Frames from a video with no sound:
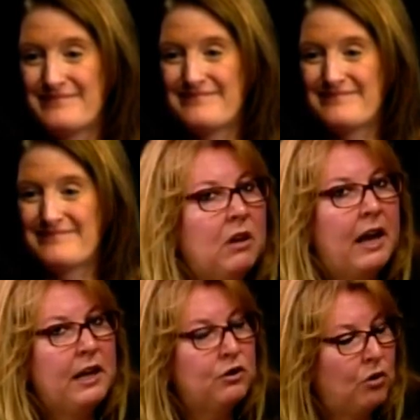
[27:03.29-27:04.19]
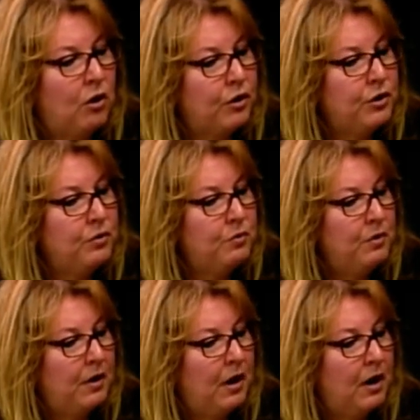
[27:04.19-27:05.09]
How reliant are you,
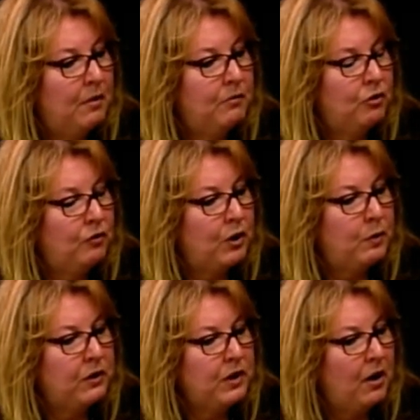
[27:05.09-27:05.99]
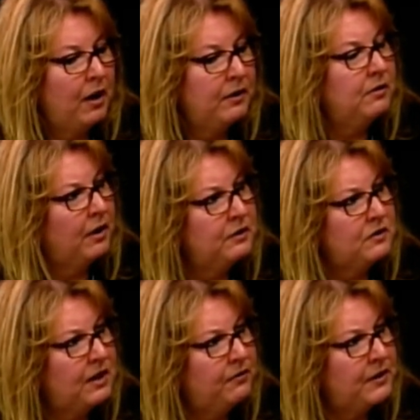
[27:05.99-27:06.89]
um, just very quickly, on, on
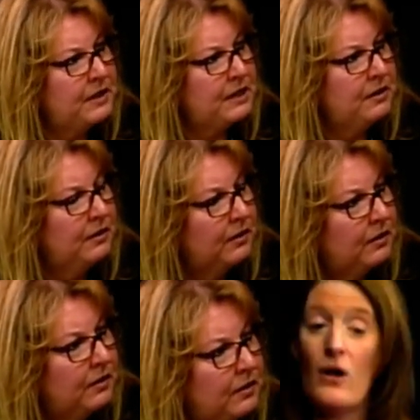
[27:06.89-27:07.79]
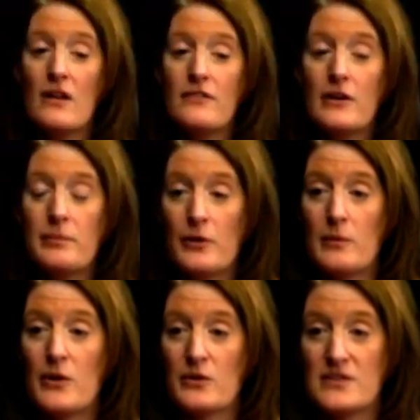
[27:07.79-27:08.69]
state funding? So all of our
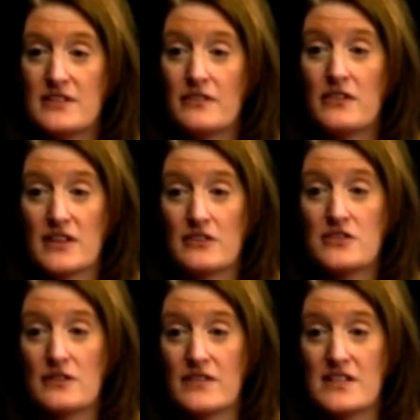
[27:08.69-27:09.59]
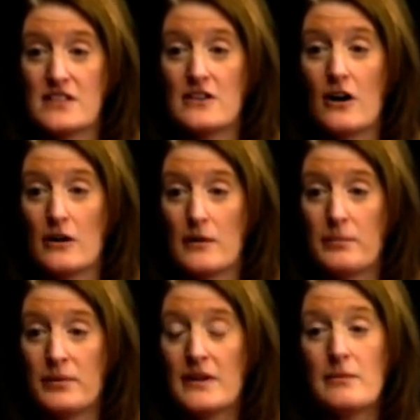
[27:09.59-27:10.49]
pro bono civil legal services are
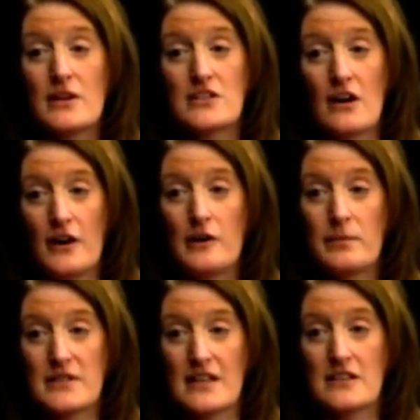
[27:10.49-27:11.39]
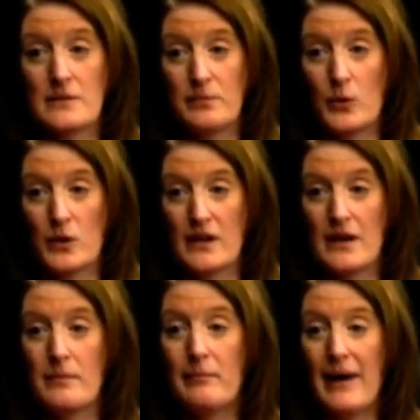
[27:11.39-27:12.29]
pretty much 100%
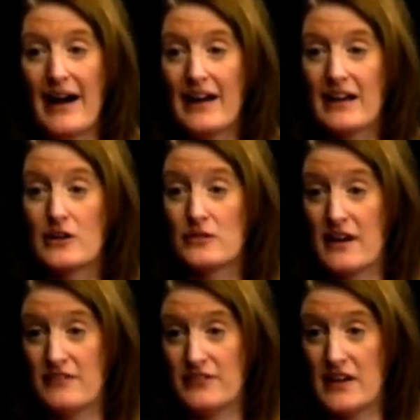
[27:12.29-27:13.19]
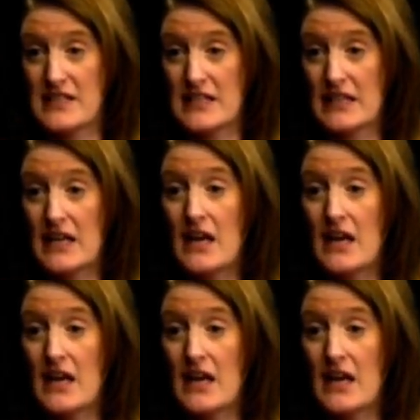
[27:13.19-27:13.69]
supported by grant funding.